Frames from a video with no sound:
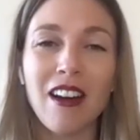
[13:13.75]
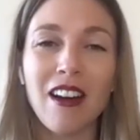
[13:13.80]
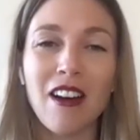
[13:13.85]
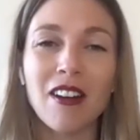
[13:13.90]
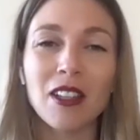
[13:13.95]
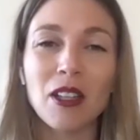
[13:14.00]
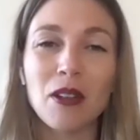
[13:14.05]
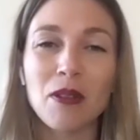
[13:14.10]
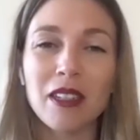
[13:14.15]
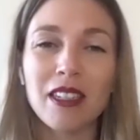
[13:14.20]

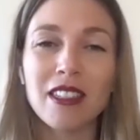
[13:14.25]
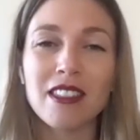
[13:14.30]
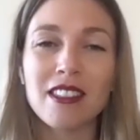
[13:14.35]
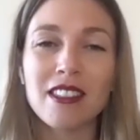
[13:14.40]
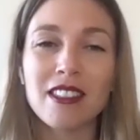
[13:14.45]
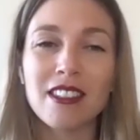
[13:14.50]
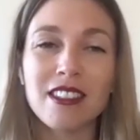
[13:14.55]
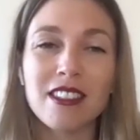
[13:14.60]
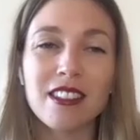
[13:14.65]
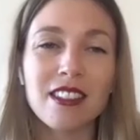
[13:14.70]
Hollywood
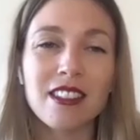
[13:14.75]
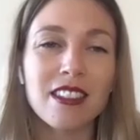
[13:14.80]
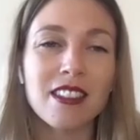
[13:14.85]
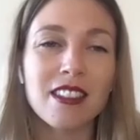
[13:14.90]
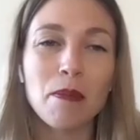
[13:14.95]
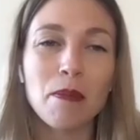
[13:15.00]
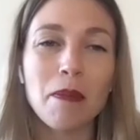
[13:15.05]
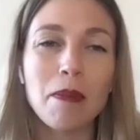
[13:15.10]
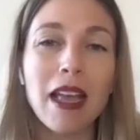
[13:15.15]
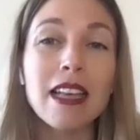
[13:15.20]
is just,
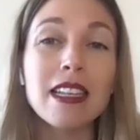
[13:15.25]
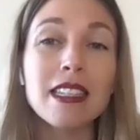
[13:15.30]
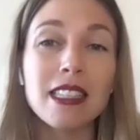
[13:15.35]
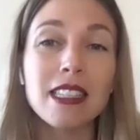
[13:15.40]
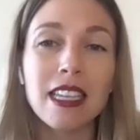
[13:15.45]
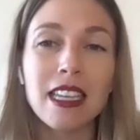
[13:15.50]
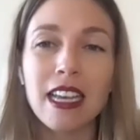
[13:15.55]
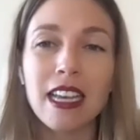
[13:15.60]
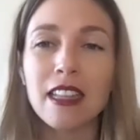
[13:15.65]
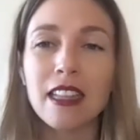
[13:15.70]
it's
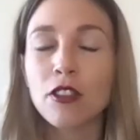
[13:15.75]
amazing.